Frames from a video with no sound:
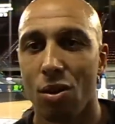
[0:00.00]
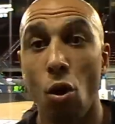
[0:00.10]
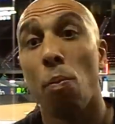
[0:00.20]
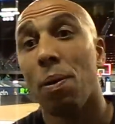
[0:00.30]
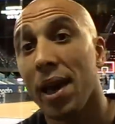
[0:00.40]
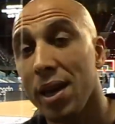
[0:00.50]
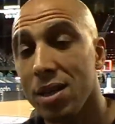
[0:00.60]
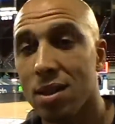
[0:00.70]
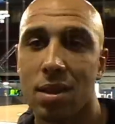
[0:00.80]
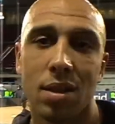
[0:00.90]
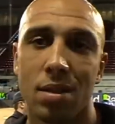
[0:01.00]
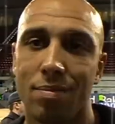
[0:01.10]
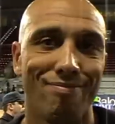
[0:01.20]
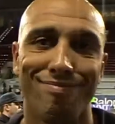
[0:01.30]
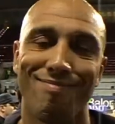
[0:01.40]
or players
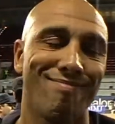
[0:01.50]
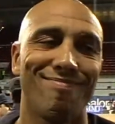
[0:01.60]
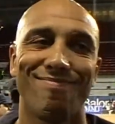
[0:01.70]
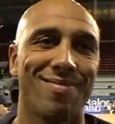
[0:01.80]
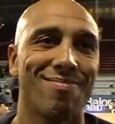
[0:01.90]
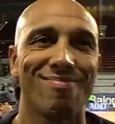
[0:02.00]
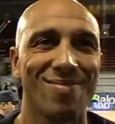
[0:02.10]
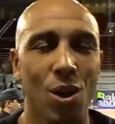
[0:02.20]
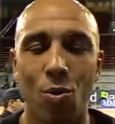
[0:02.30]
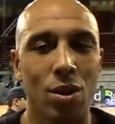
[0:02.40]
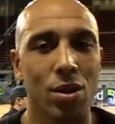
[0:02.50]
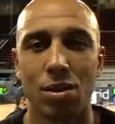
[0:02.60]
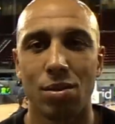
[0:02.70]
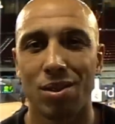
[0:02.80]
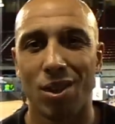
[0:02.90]
don't want
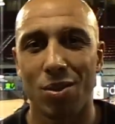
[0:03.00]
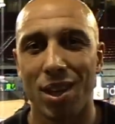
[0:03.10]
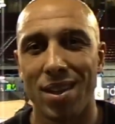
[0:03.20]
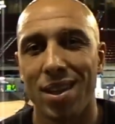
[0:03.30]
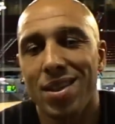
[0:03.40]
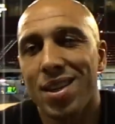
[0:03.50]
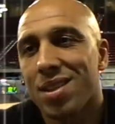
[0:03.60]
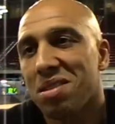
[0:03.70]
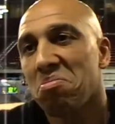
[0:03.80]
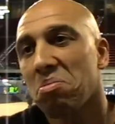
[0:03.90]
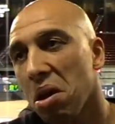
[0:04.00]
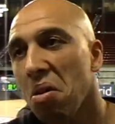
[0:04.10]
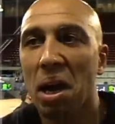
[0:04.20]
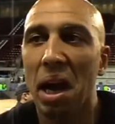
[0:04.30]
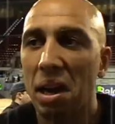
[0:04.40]
to do. You know, they just,
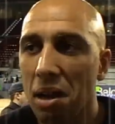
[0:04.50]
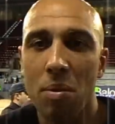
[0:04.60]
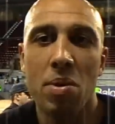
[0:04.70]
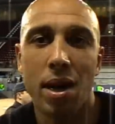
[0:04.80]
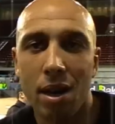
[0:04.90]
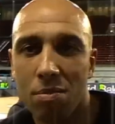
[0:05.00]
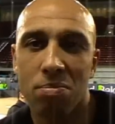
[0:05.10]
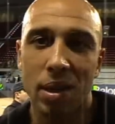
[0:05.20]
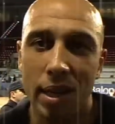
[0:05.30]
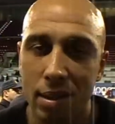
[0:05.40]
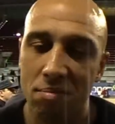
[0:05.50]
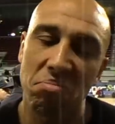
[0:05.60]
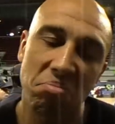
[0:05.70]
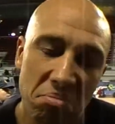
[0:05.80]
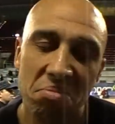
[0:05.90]
okay, I'm here, I'm playing.
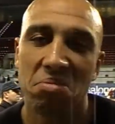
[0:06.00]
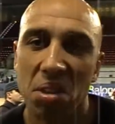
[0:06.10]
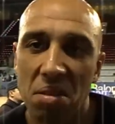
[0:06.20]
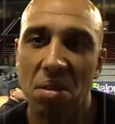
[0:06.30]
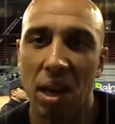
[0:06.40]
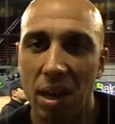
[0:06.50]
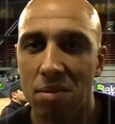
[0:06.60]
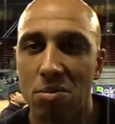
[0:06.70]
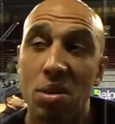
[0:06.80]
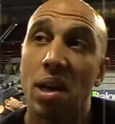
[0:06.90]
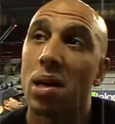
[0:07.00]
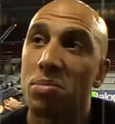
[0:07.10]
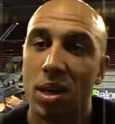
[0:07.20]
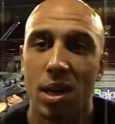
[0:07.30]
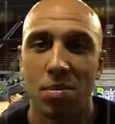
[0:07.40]
Okay, what comes.